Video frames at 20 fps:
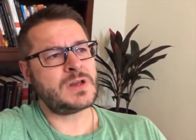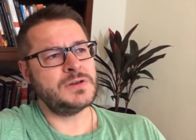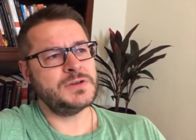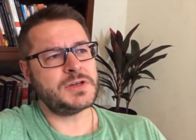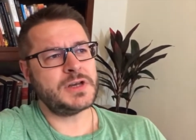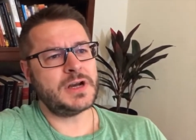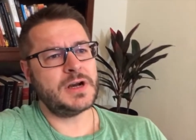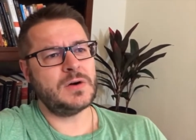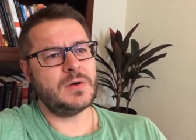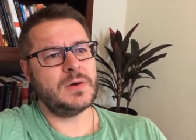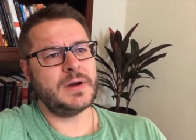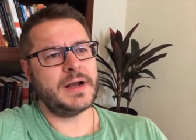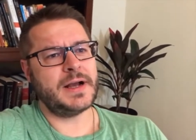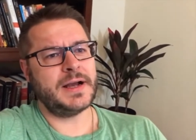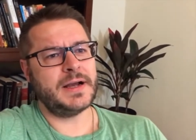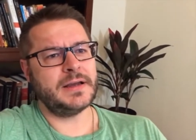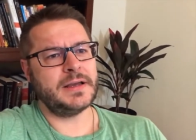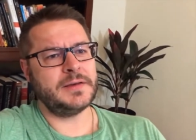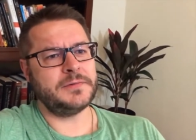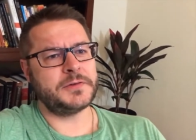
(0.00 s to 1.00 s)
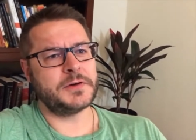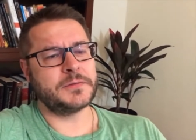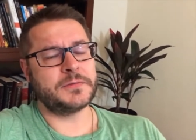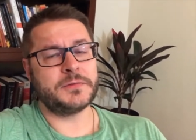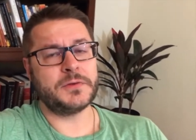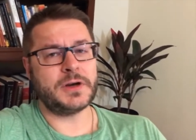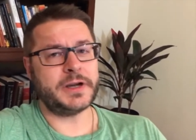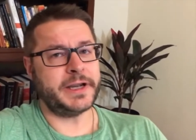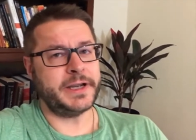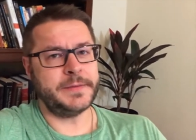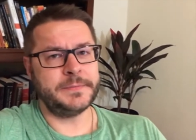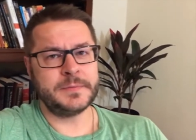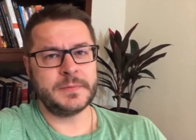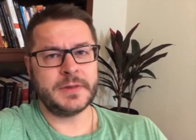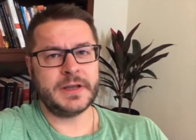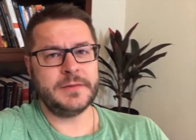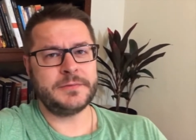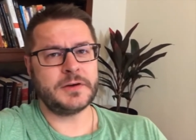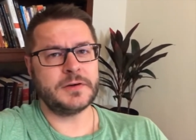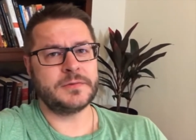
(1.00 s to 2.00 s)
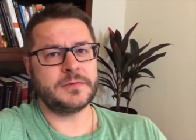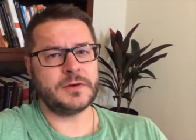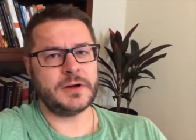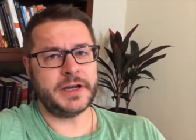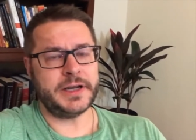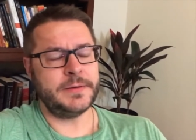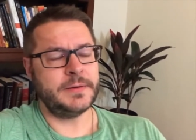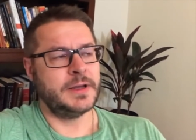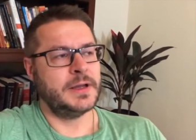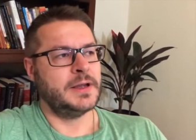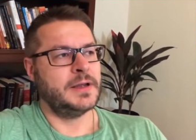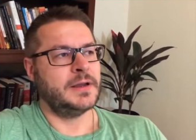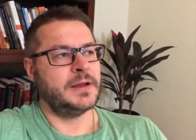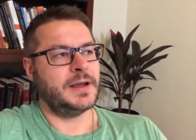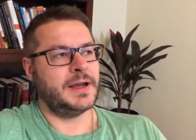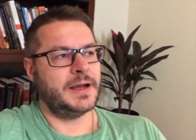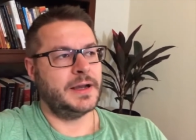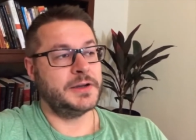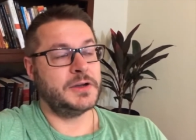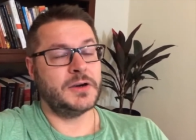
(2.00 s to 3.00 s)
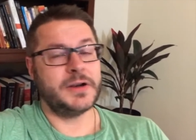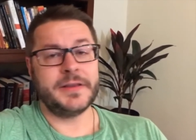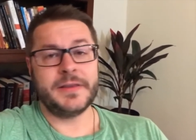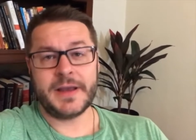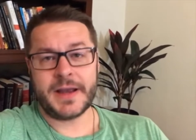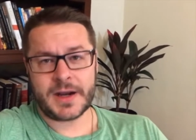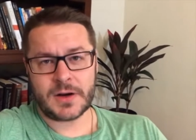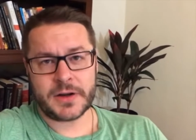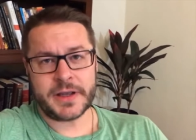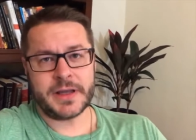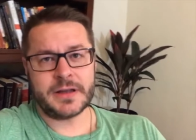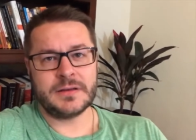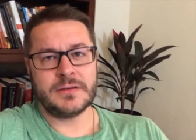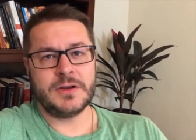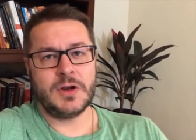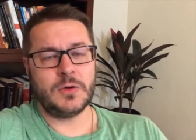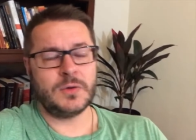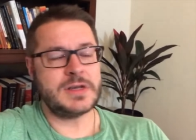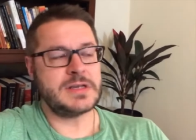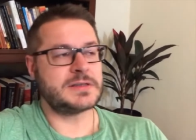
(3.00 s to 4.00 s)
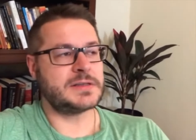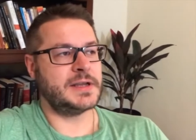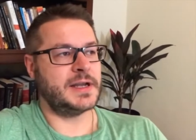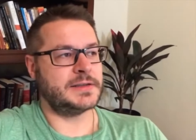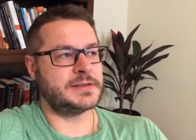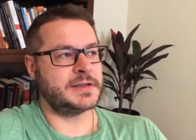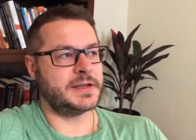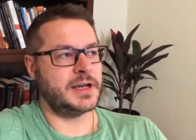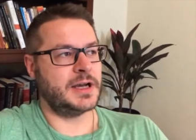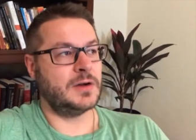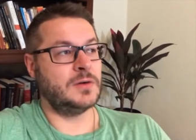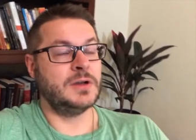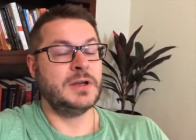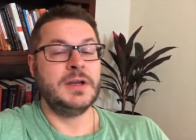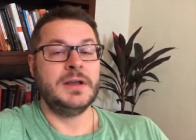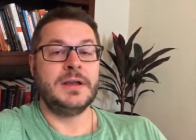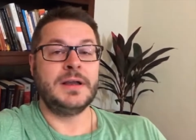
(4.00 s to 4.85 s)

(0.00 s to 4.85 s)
So if you're free and you're in the area, no reason not to go.